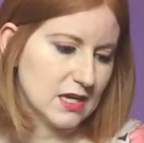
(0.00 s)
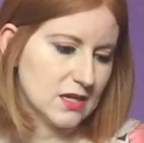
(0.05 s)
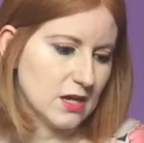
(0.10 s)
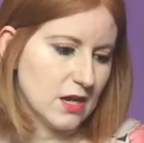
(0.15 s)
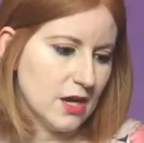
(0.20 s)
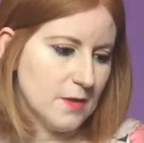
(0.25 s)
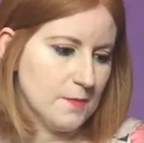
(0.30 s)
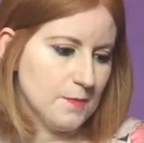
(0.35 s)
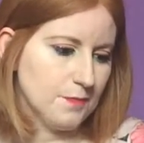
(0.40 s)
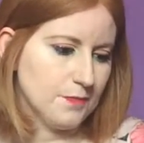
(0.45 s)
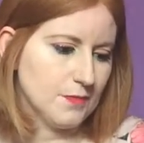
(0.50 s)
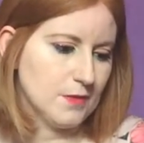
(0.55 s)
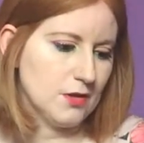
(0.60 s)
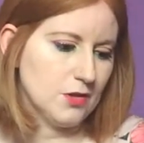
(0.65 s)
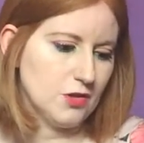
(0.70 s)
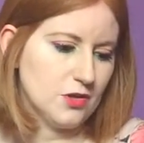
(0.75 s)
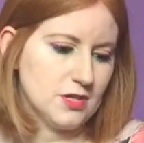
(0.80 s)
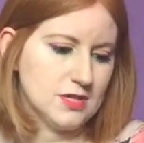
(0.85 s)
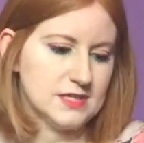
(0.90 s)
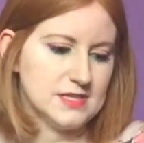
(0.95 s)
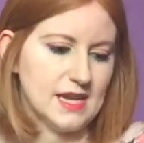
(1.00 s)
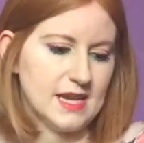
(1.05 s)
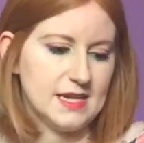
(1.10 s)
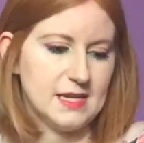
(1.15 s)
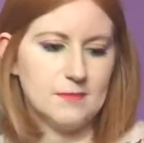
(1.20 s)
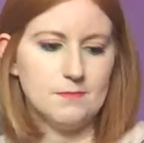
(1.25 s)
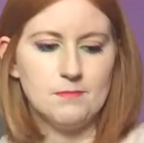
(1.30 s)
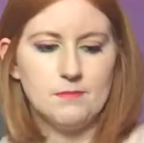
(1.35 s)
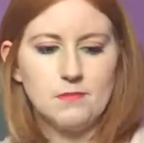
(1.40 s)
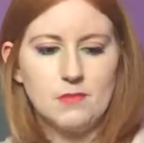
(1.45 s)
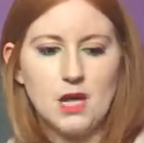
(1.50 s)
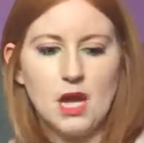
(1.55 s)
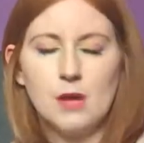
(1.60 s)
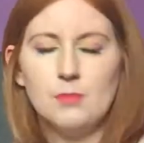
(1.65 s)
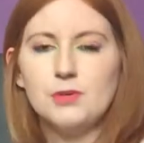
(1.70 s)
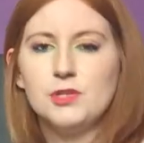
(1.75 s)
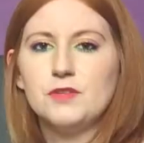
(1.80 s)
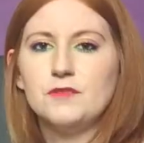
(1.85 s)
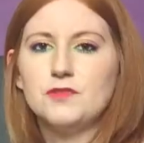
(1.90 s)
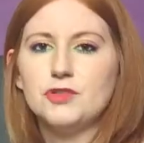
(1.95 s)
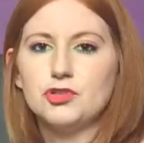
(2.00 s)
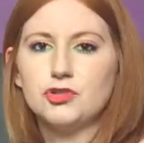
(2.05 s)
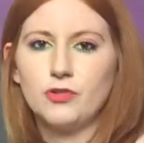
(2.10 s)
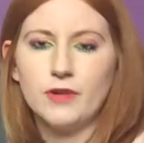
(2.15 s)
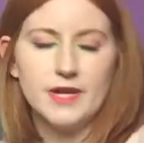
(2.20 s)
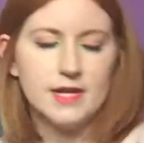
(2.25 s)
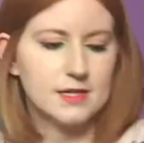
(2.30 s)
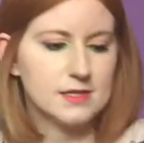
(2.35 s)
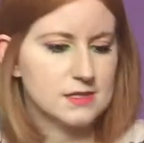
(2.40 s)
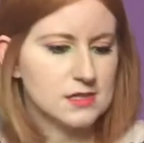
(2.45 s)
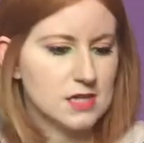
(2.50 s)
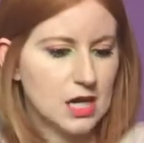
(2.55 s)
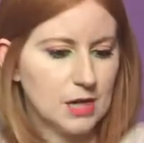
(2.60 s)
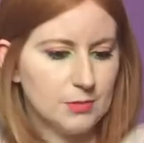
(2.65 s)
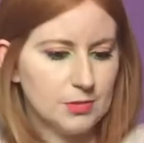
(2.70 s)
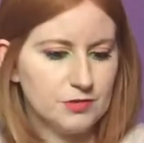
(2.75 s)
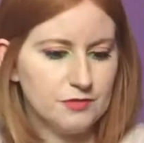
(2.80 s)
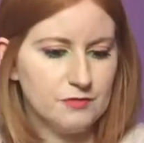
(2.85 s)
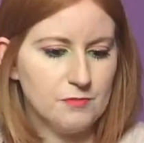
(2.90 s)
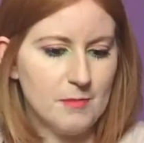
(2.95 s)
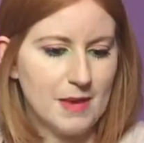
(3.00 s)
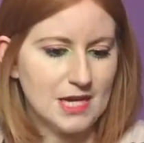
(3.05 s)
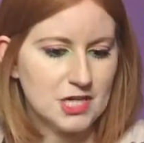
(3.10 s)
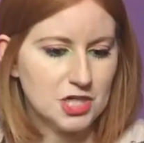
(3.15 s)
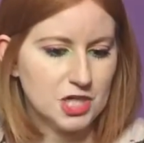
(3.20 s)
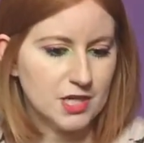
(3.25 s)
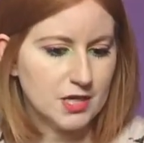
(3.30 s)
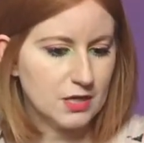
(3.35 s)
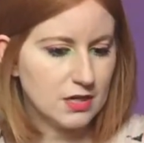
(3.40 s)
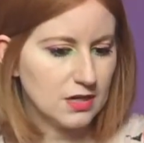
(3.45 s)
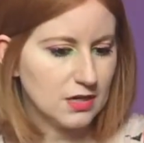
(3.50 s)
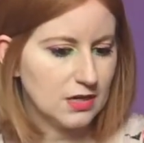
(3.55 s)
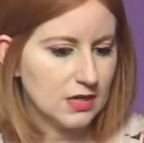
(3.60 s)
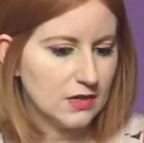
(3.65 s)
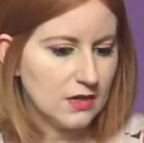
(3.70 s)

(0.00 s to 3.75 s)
you could say, cupboard of tricks, cupboard of magic.